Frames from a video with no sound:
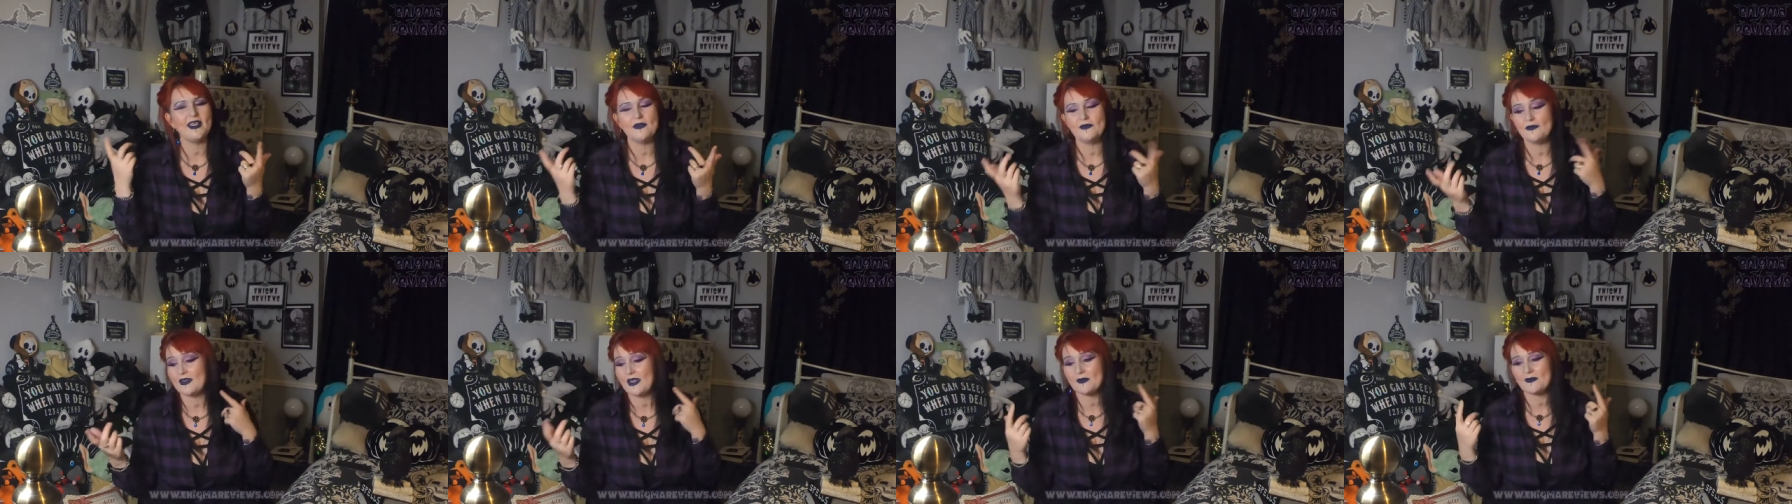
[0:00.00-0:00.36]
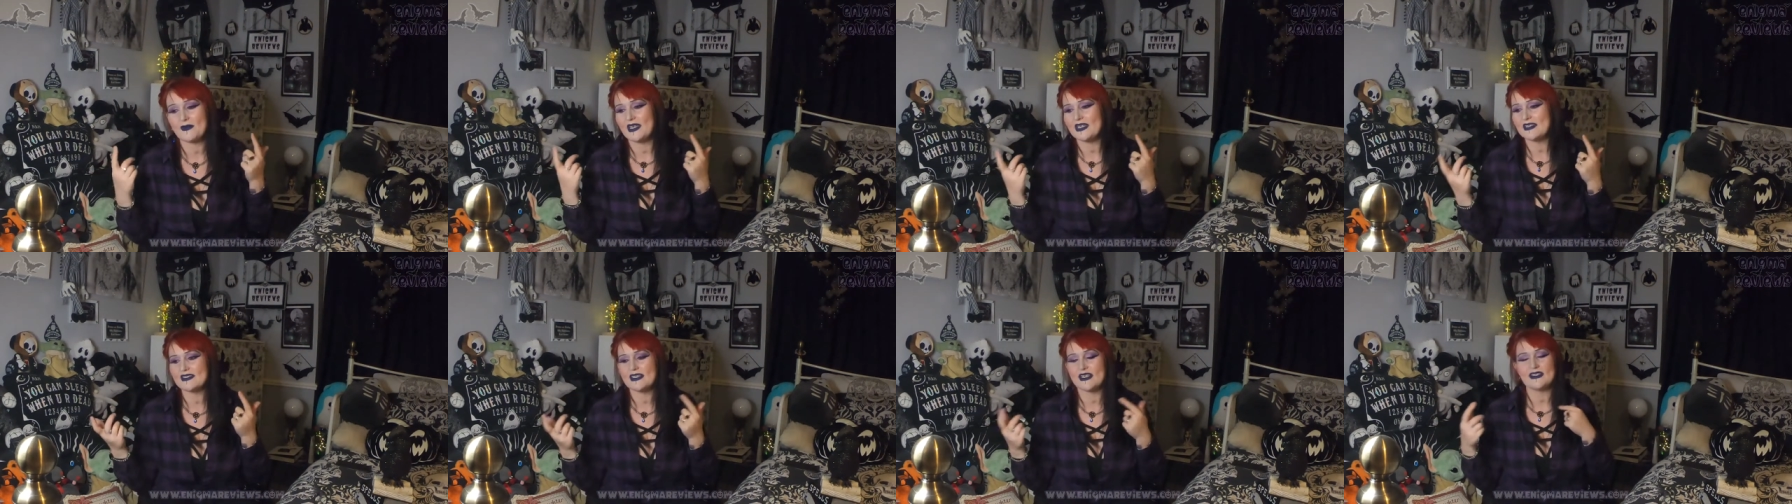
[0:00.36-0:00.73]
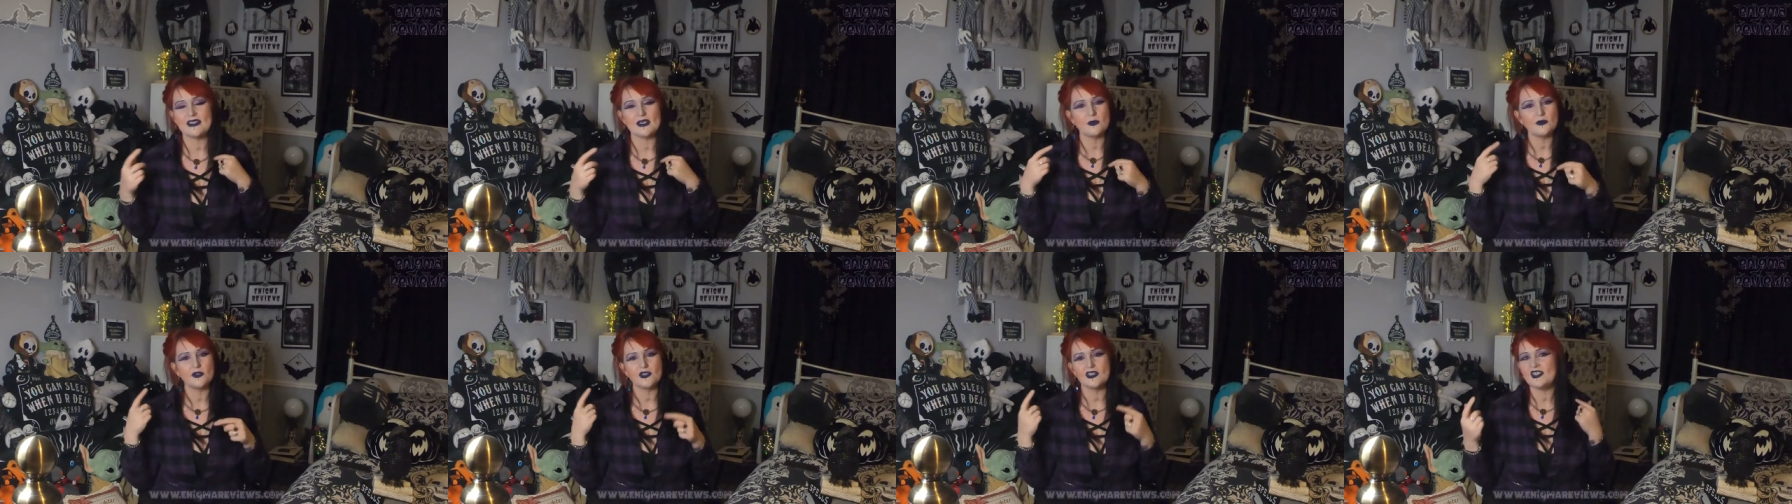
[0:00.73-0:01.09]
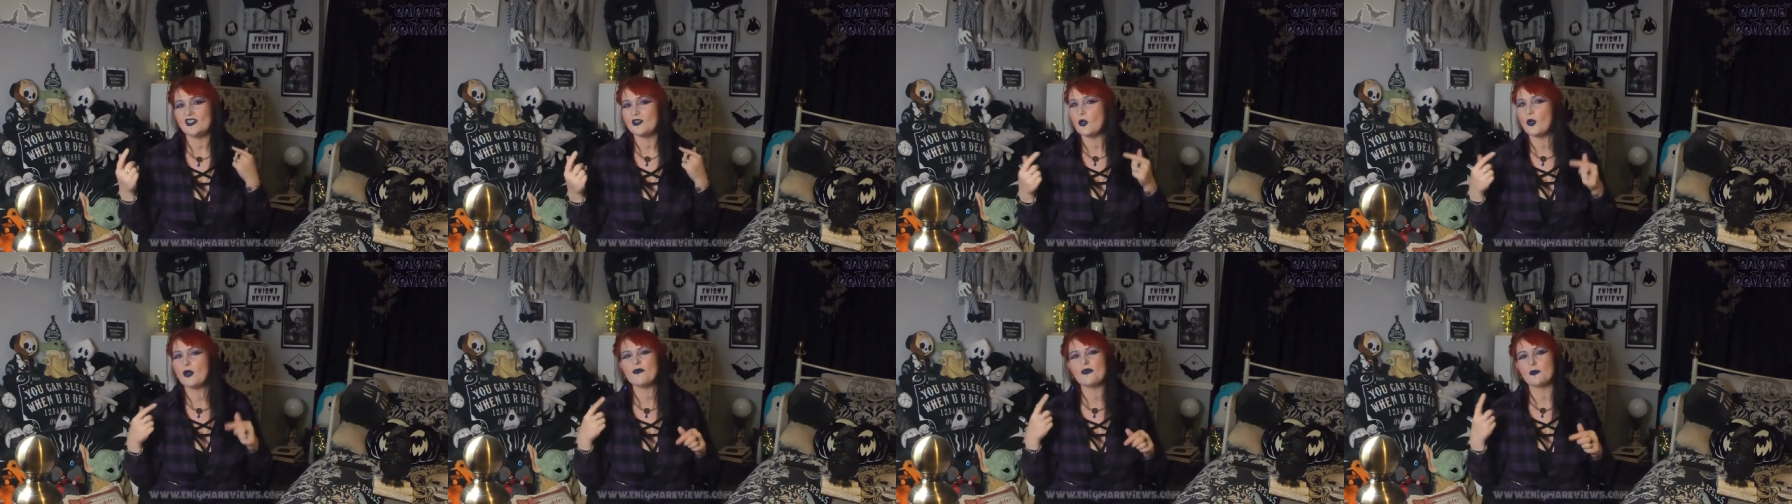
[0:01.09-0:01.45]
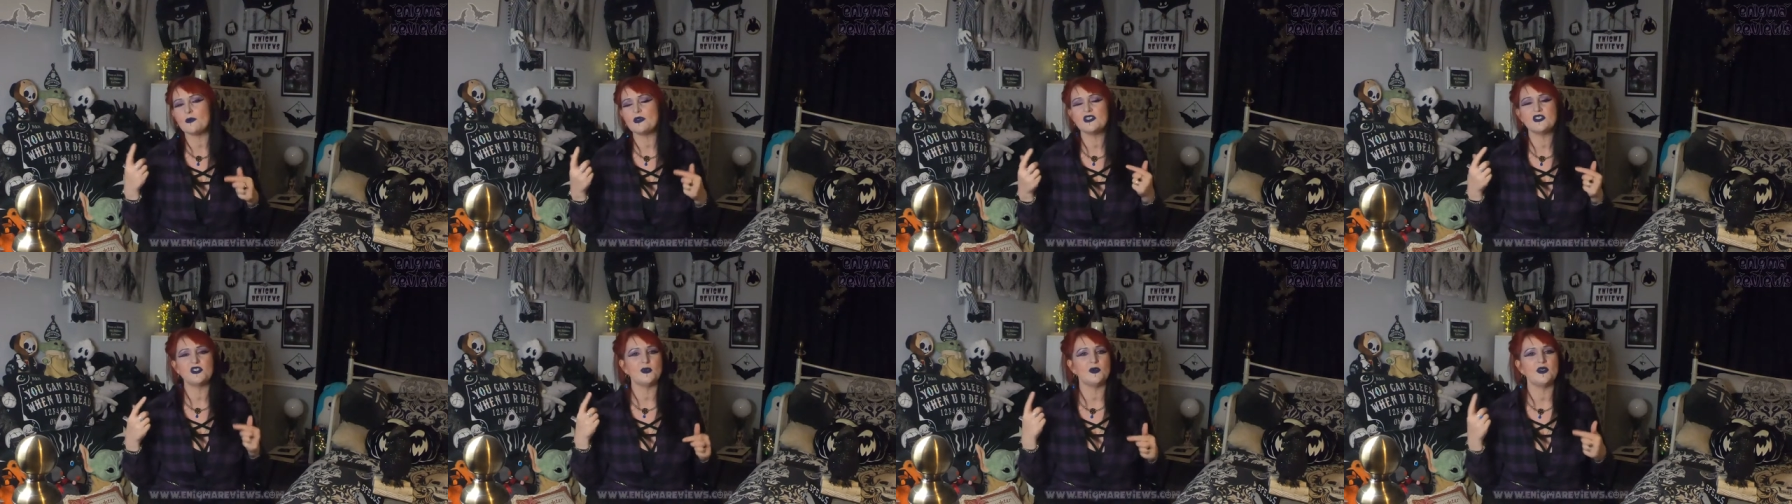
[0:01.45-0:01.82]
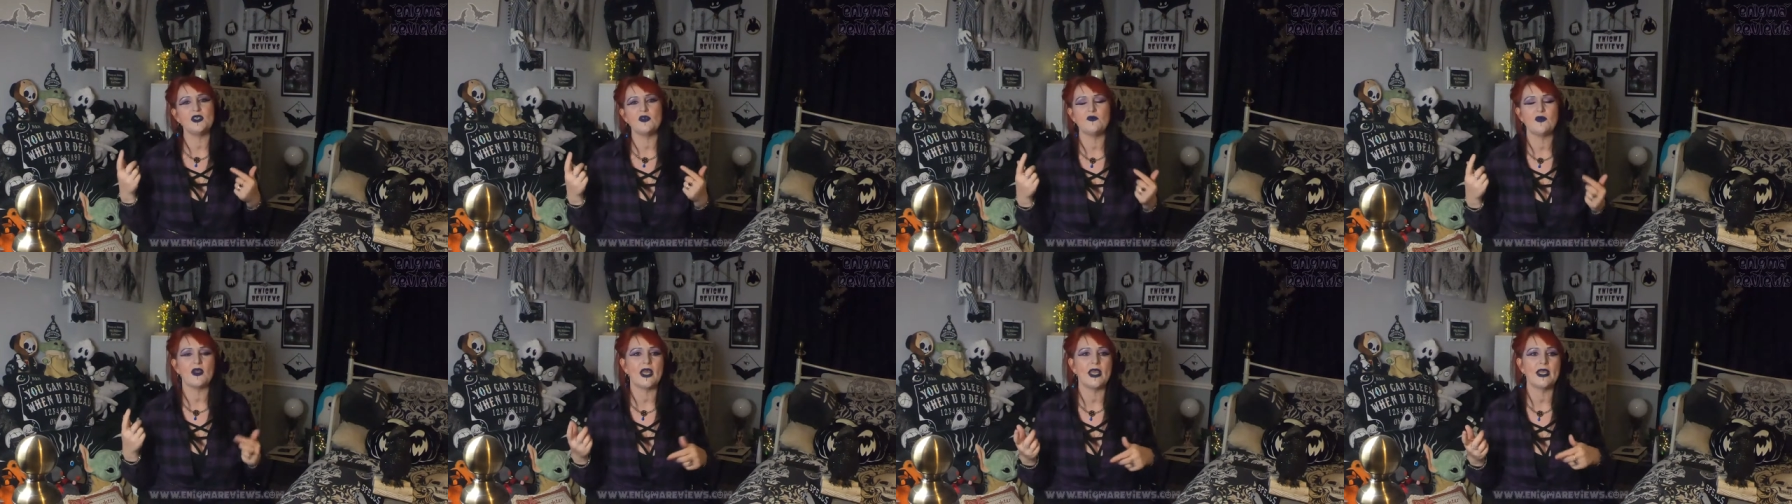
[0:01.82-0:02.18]
if that makes sense. I didn't know if I was
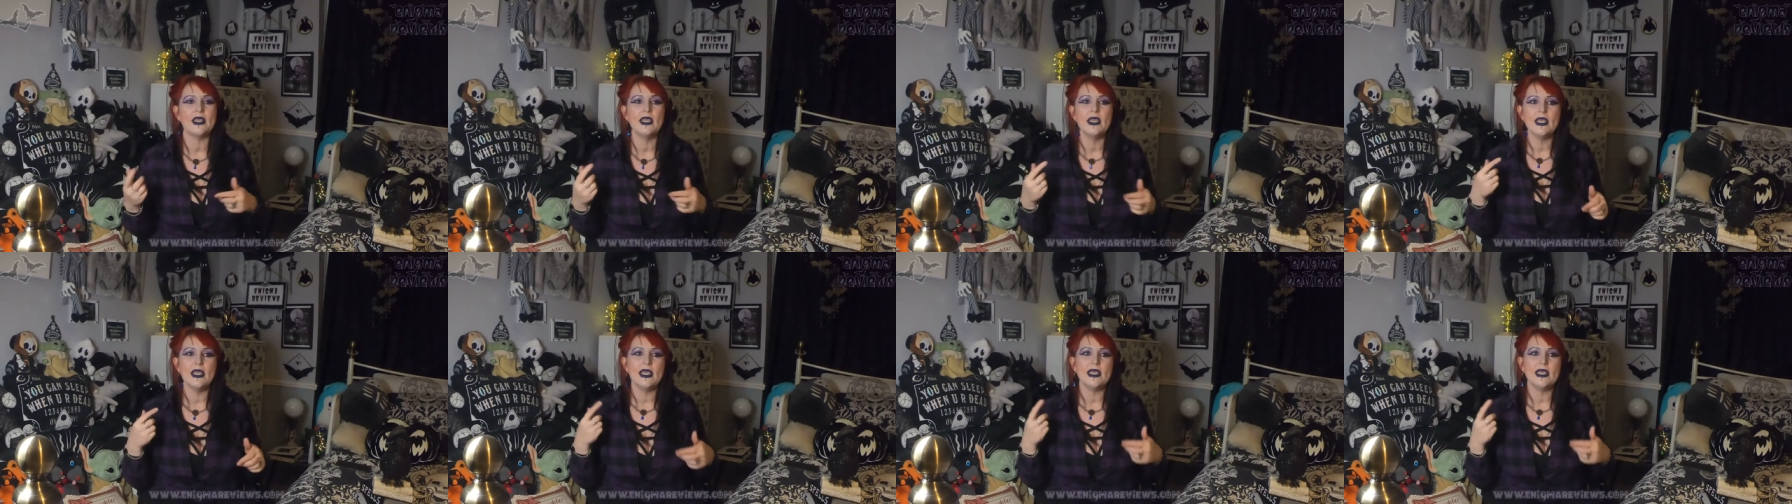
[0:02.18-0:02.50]
doing it right.